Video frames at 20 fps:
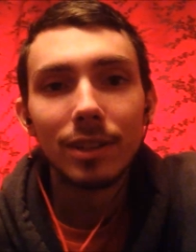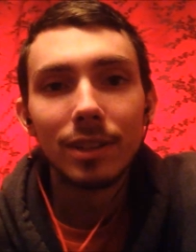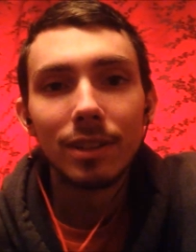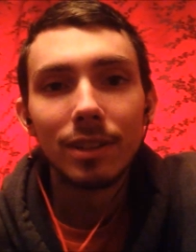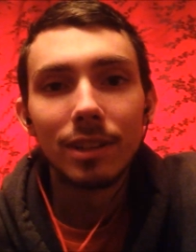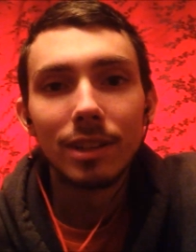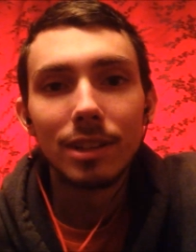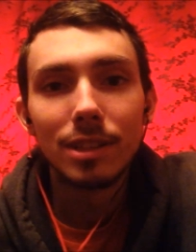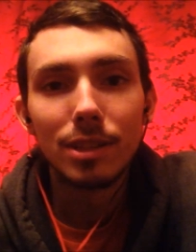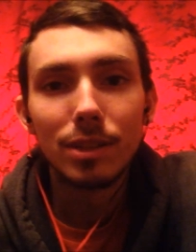and let
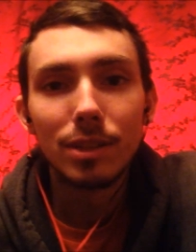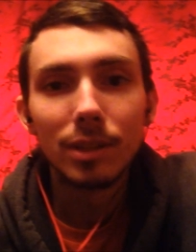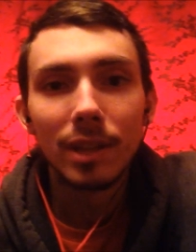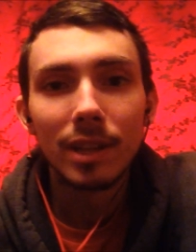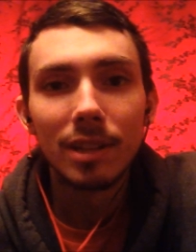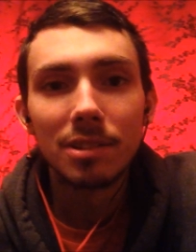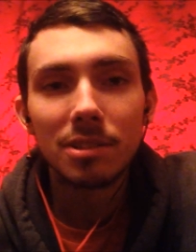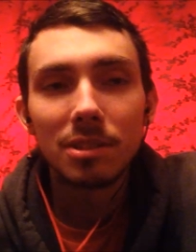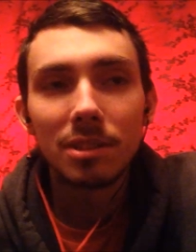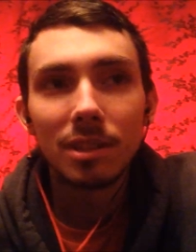you guys know
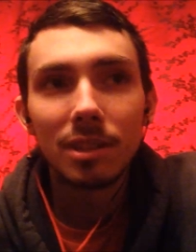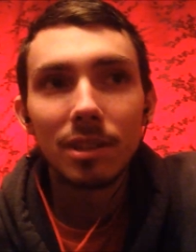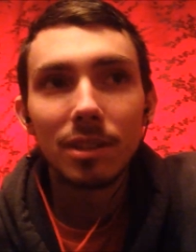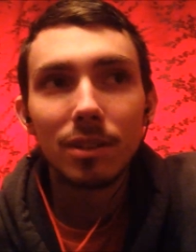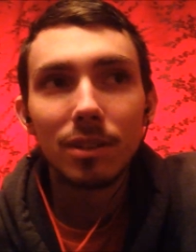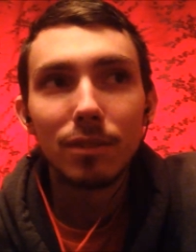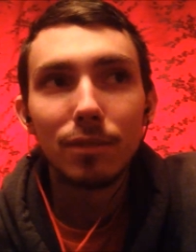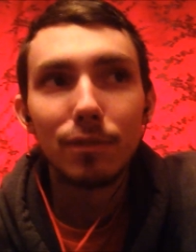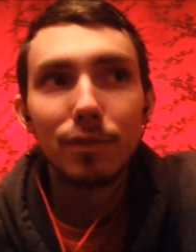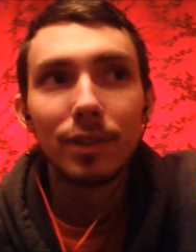that so that you
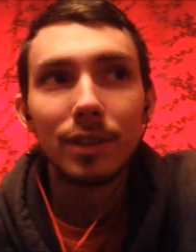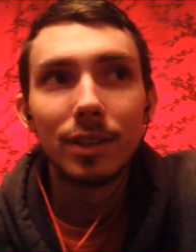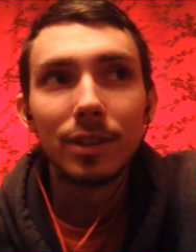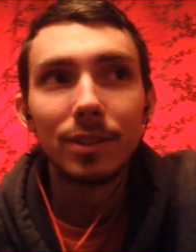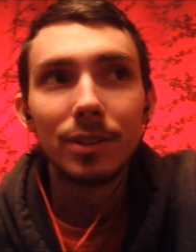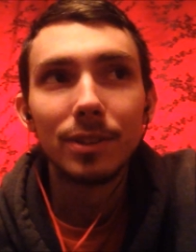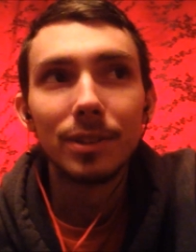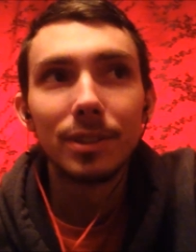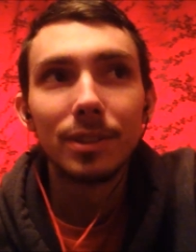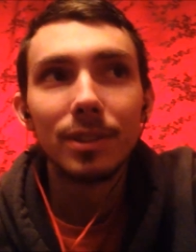don't
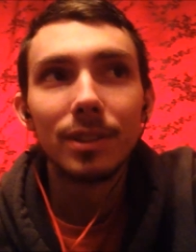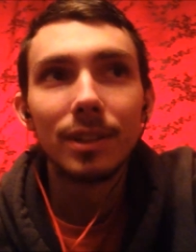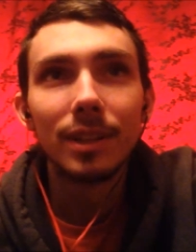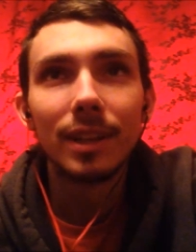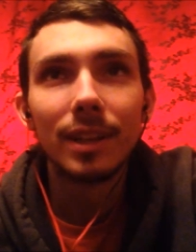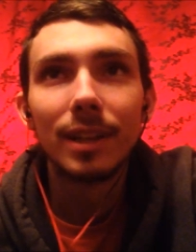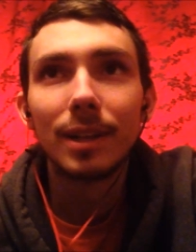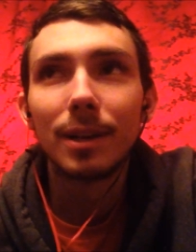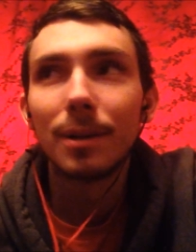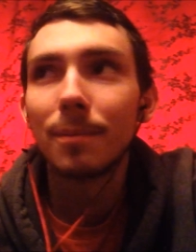feel
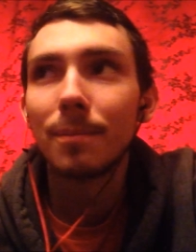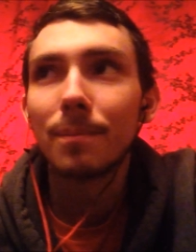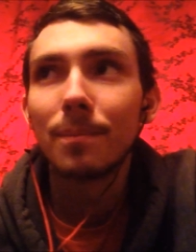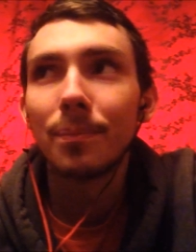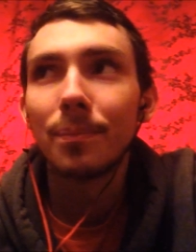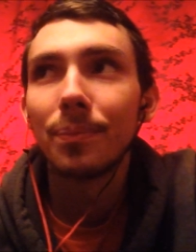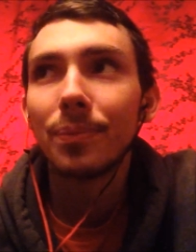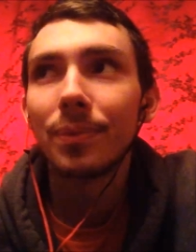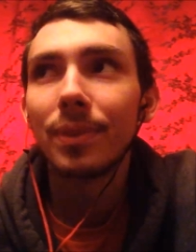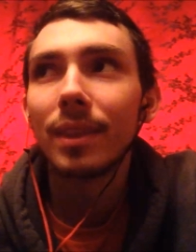like
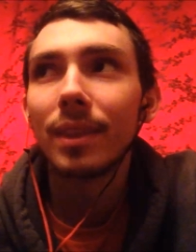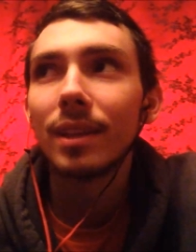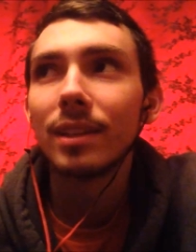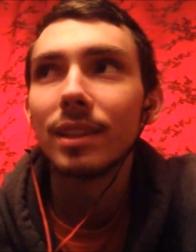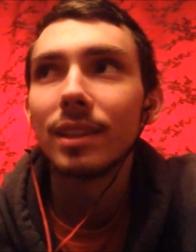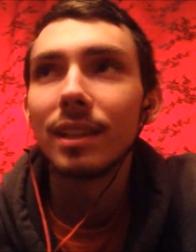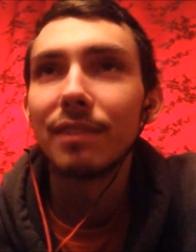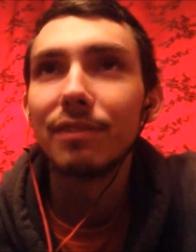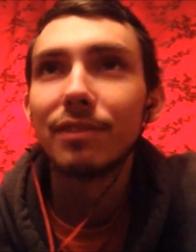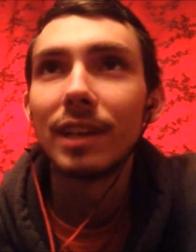
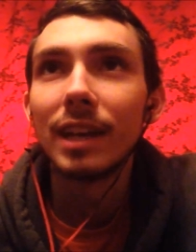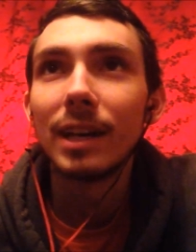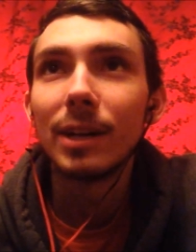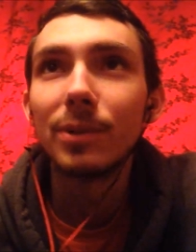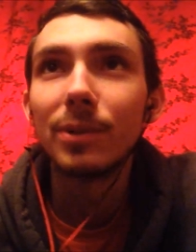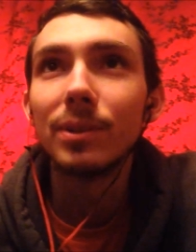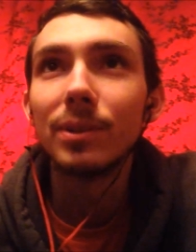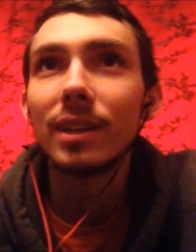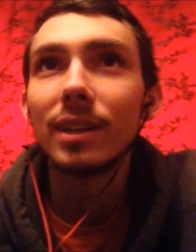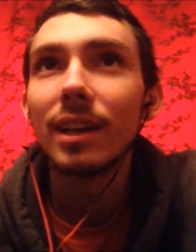left
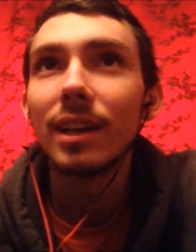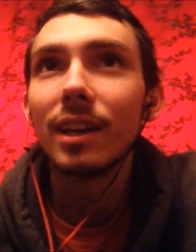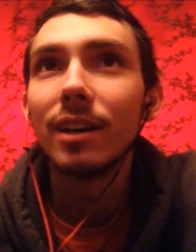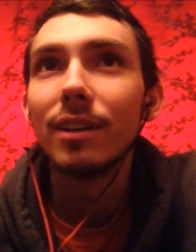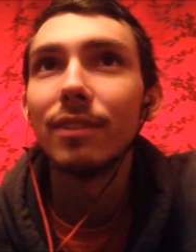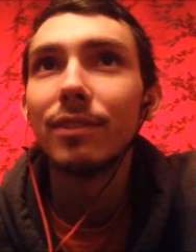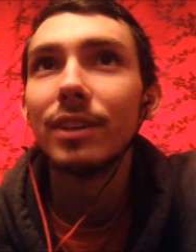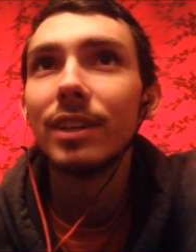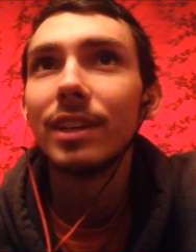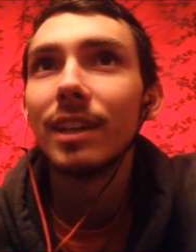out
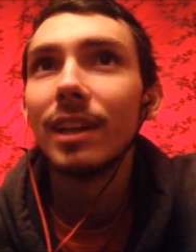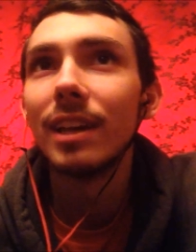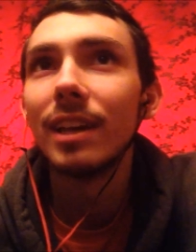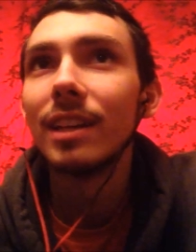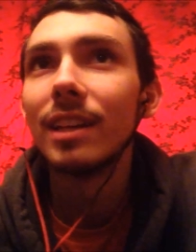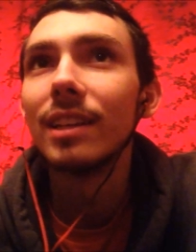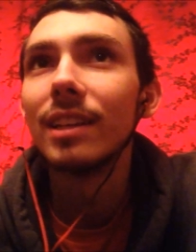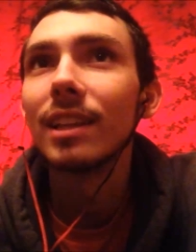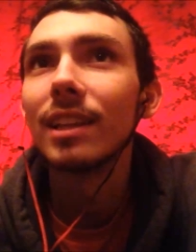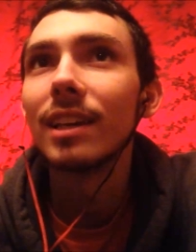of it
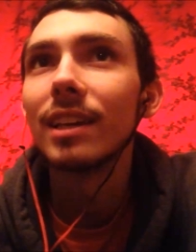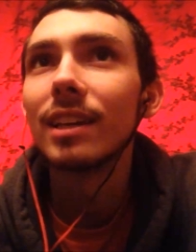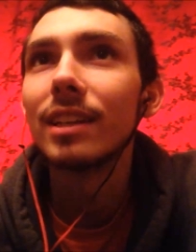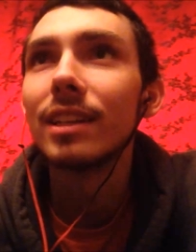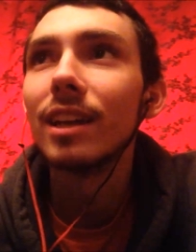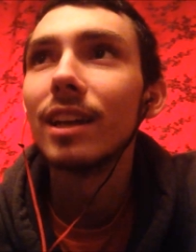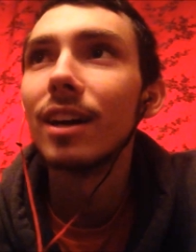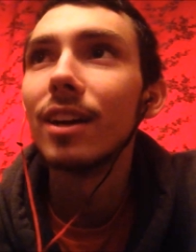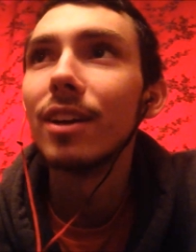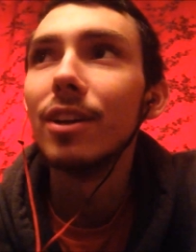and like
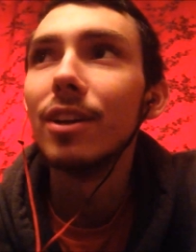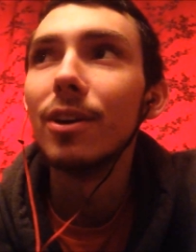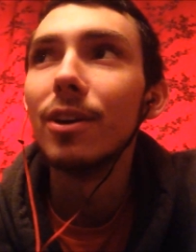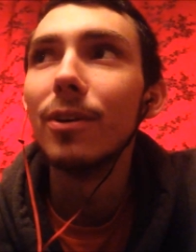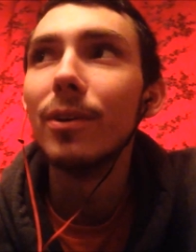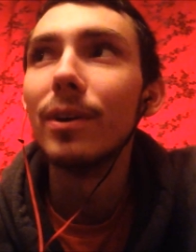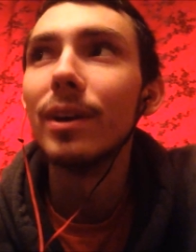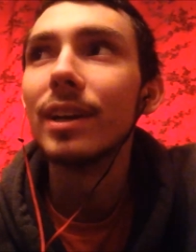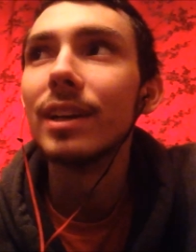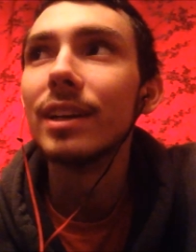not
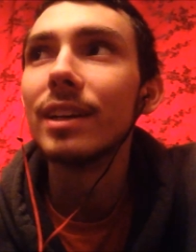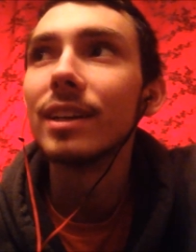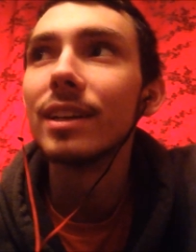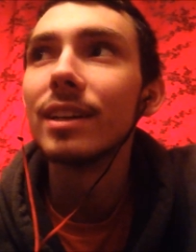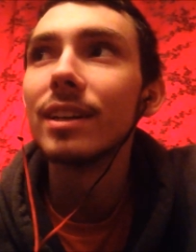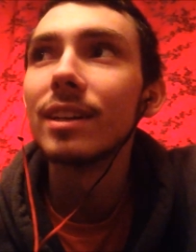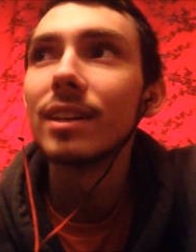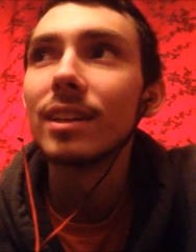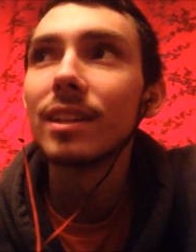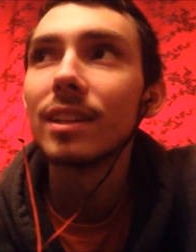knowing
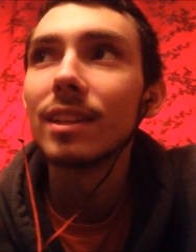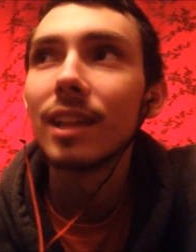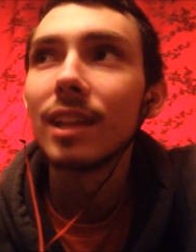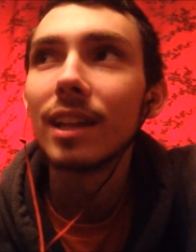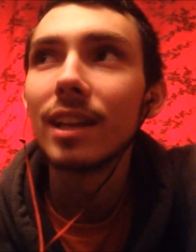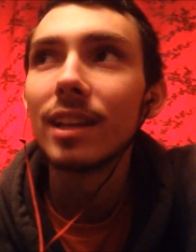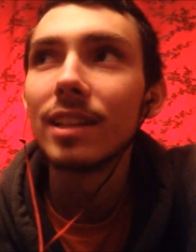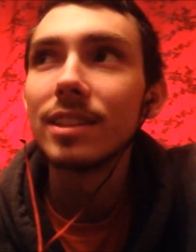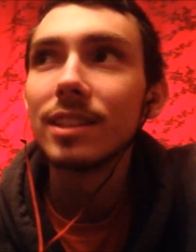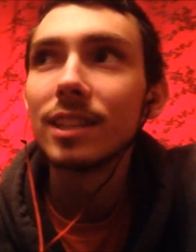
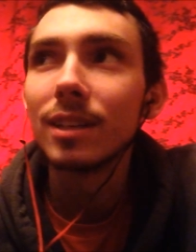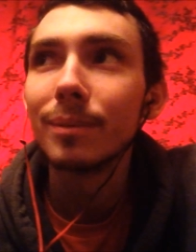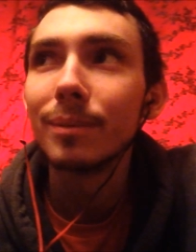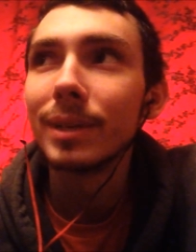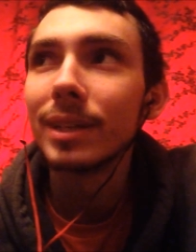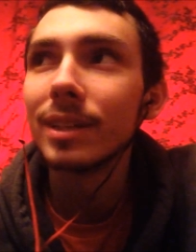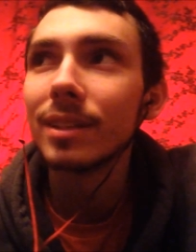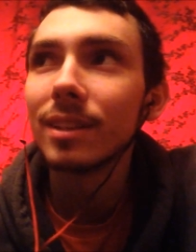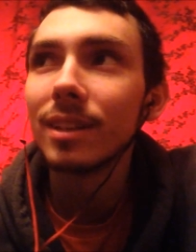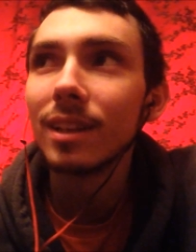that it's
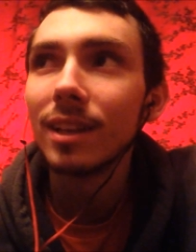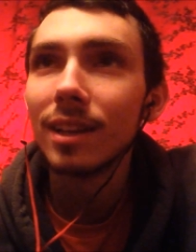coming.